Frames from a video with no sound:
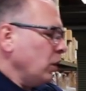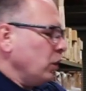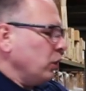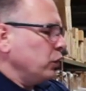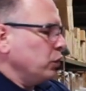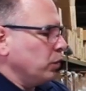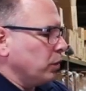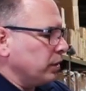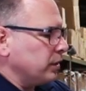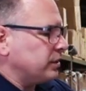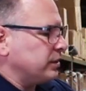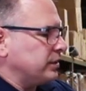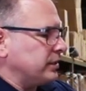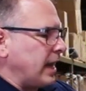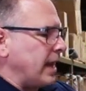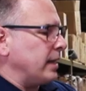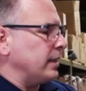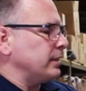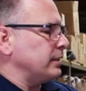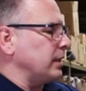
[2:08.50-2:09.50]
your
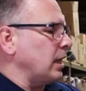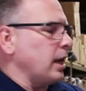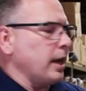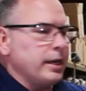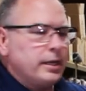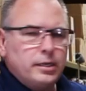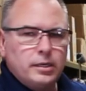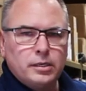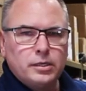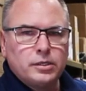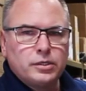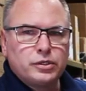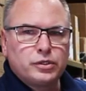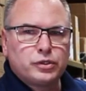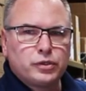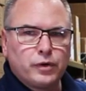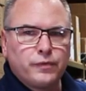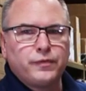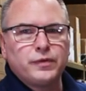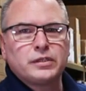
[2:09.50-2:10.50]
Sanizide
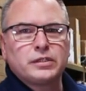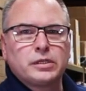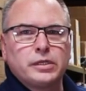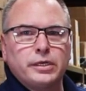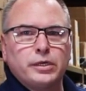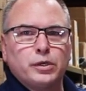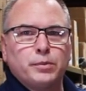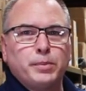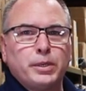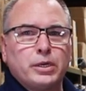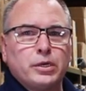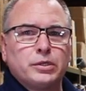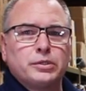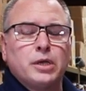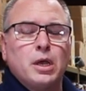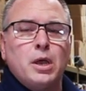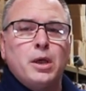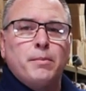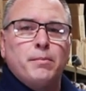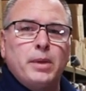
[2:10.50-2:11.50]
surface cleaner,
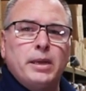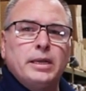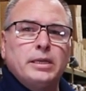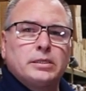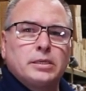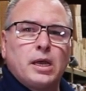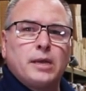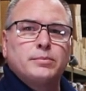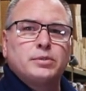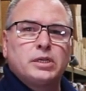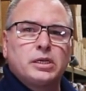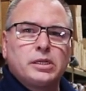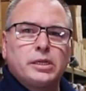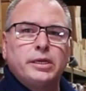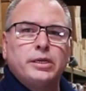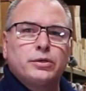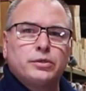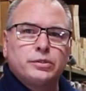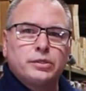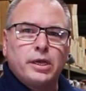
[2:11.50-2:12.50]
because many times the
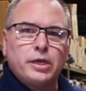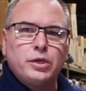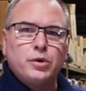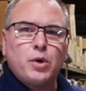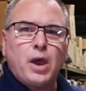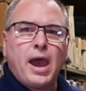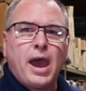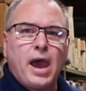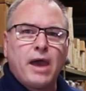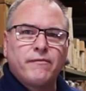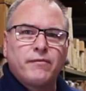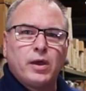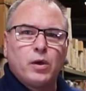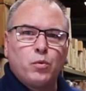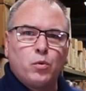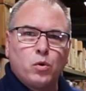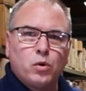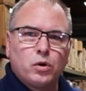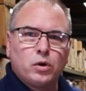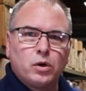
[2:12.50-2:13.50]
cleaners that you have at
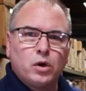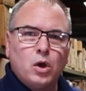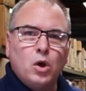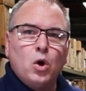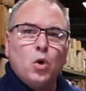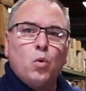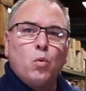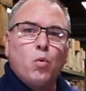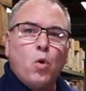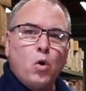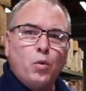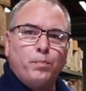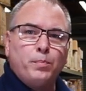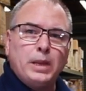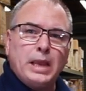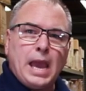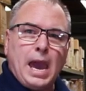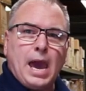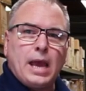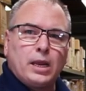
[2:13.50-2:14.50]
work won't
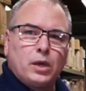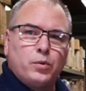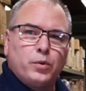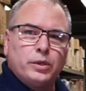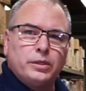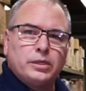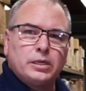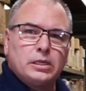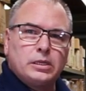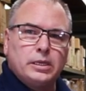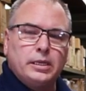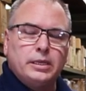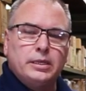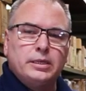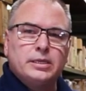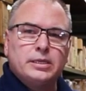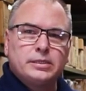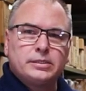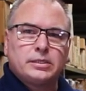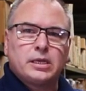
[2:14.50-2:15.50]
be adequate to
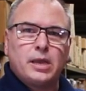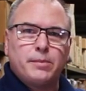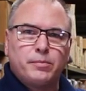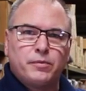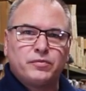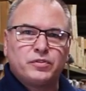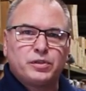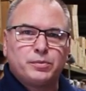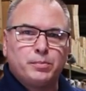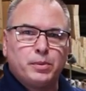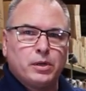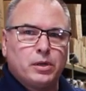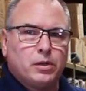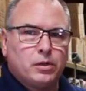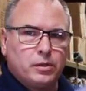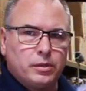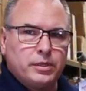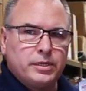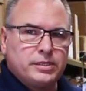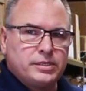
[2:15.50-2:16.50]
clean this type of
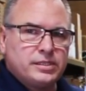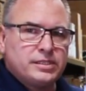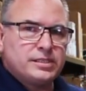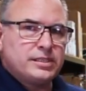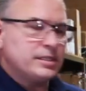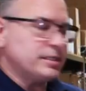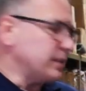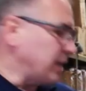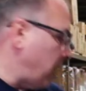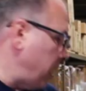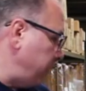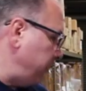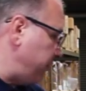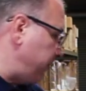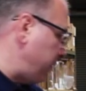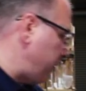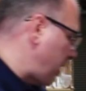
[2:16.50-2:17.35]
spill. This is designed for